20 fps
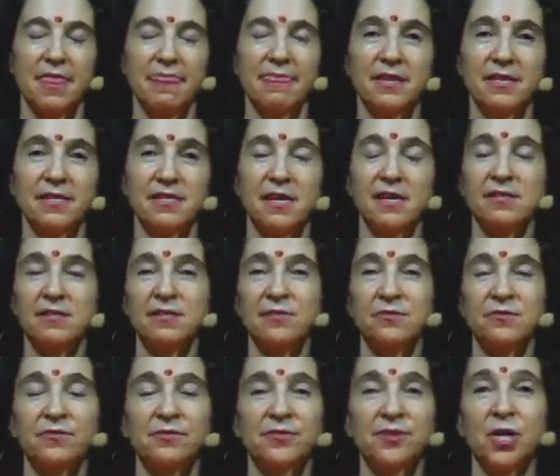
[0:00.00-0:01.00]
that doesn't
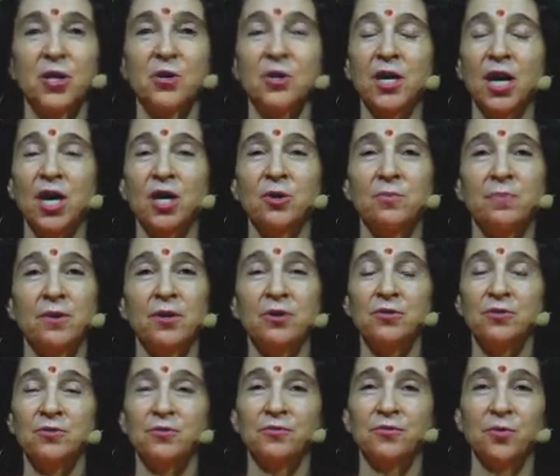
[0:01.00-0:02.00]
float our
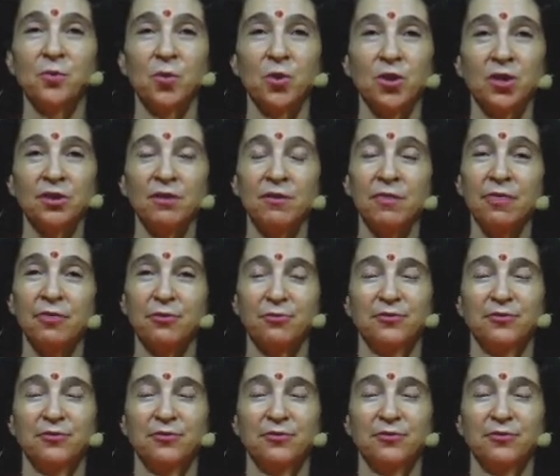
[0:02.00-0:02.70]
boat for more than